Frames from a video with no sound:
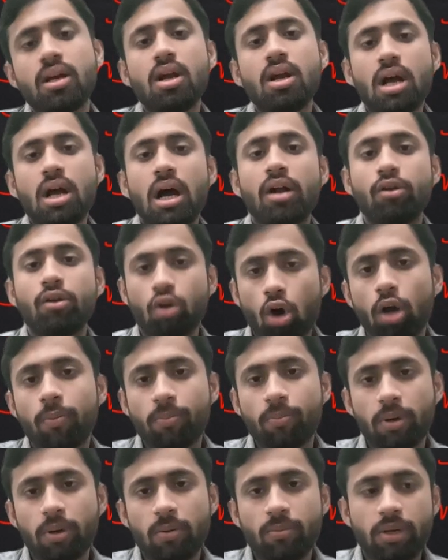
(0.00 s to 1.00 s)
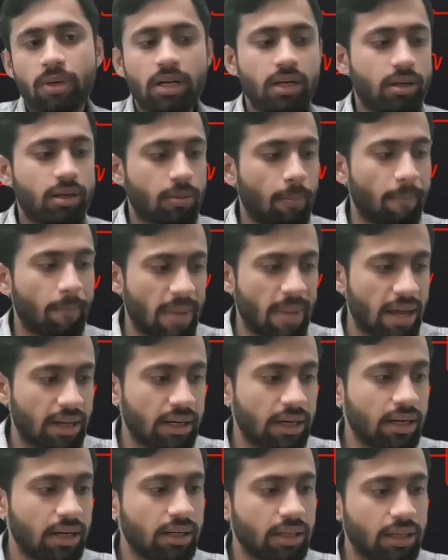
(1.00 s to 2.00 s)
a non-permanent
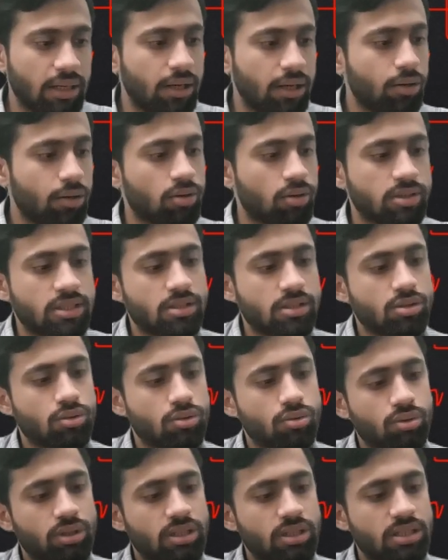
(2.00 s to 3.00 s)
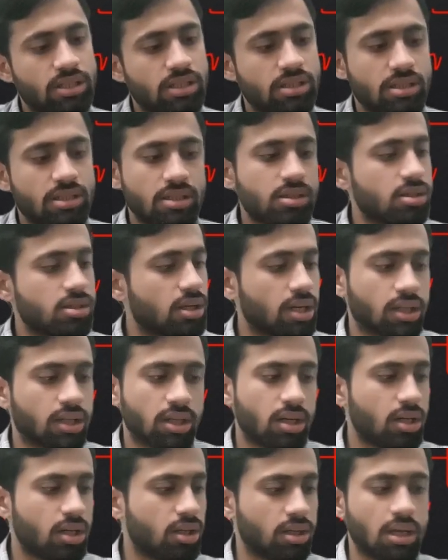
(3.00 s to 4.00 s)
magnet. Heat losses due to resistance are
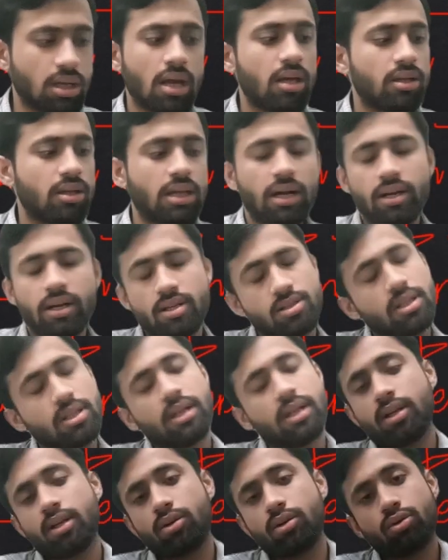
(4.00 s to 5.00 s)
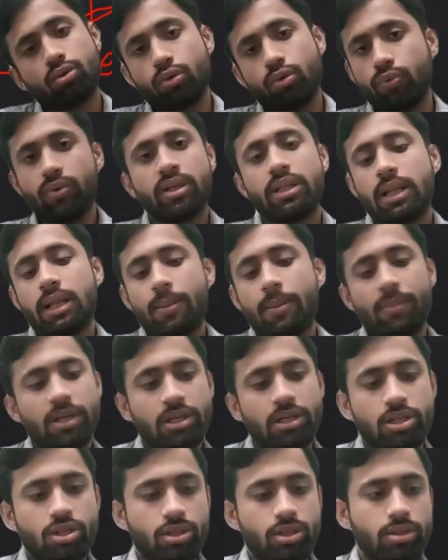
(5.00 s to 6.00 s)
there. That has nothing to do with
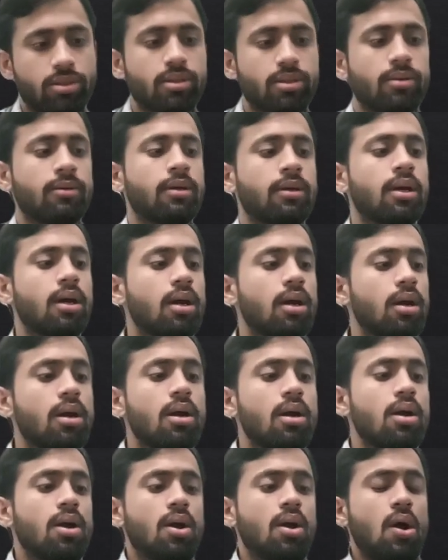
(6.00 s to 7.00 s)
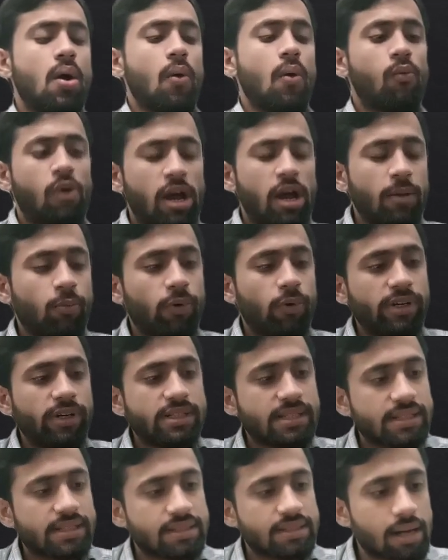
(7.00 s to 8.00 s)
laminations.
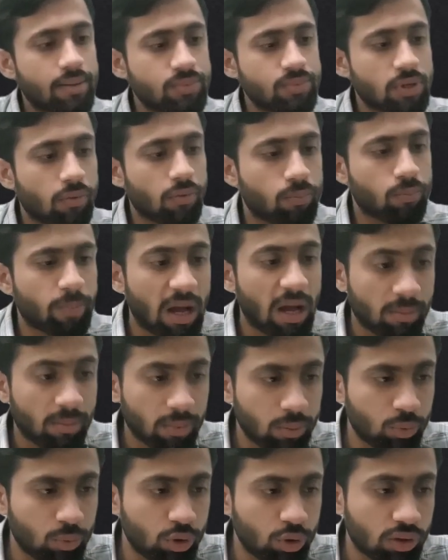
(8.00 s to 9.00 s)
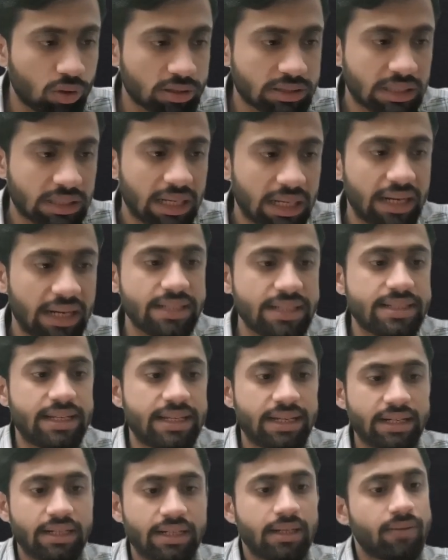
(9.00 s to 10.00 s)
5.6 grams of carbon monoxide is
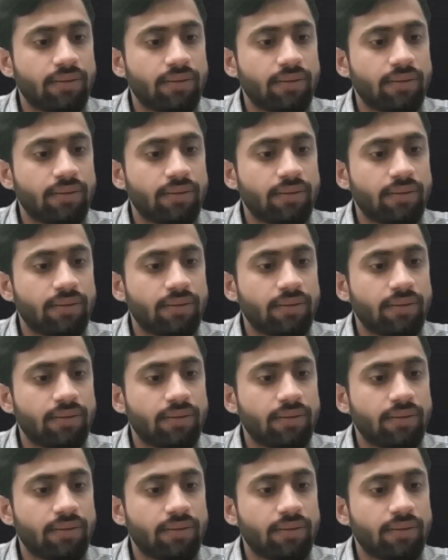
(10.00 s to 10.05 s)
heated with